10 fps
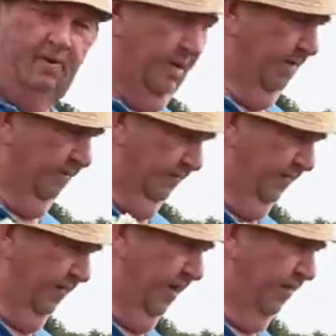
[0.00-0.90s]
well,
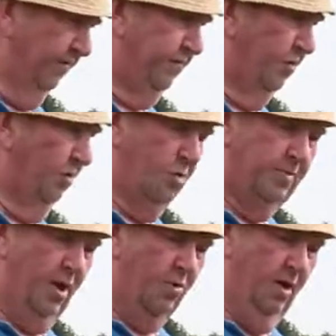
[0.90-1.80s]
near enough full
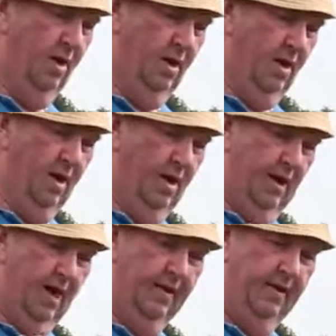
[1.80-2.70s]
bloom now,
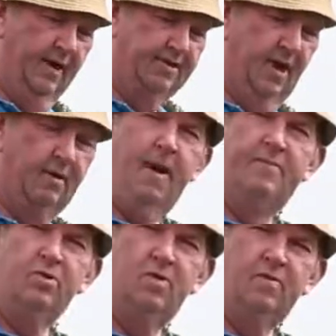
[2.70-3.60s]
and I'd say the
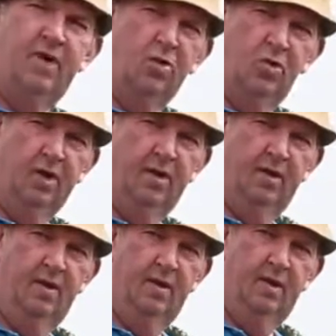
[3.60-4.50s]
crop is going to be very good.
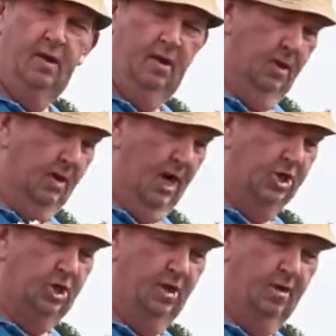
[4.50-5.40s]

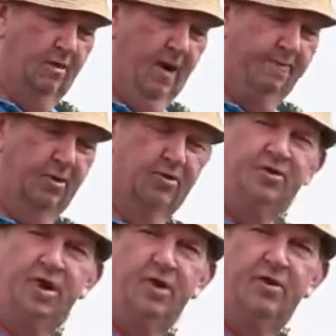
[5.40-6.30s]
Last year the crop done
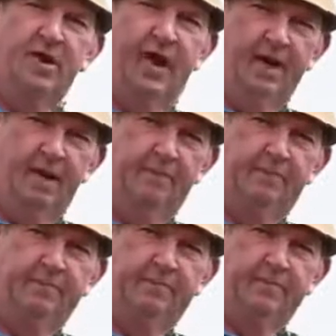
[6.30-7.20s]
3 tonnes an acre.
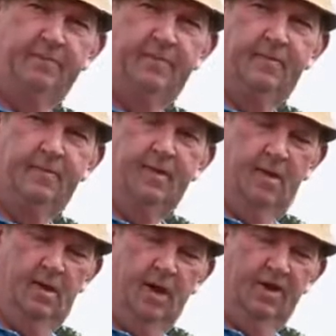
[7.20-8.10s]

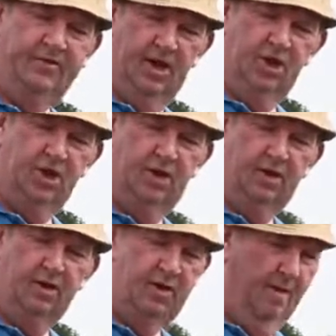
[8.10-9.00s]
I'd say this
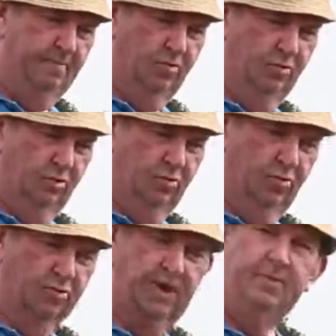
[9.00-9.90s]
year the crop could
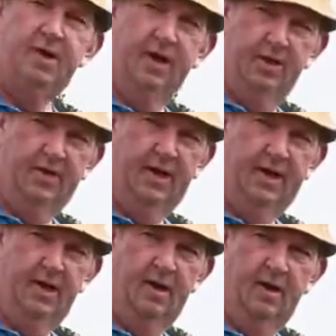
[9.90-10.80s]
do 7 or 8 tonnes an
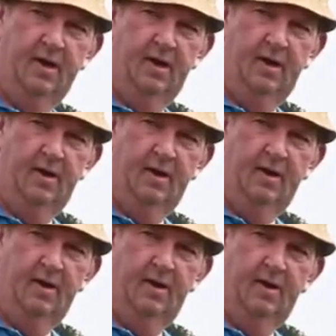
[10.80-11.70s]
acre.
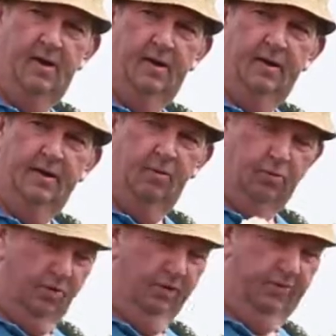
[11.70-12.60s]

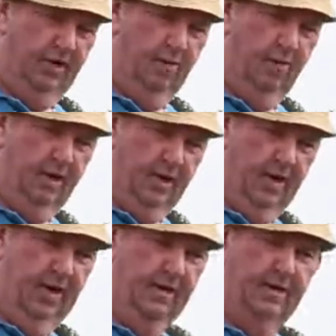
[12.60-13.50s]
Down the country now where they're
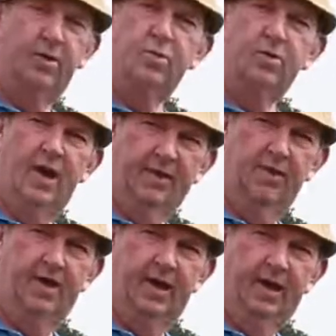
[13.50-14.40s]
digging, they're doing 8
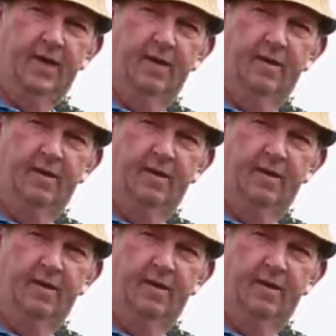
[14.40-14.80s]
tonnes an acre.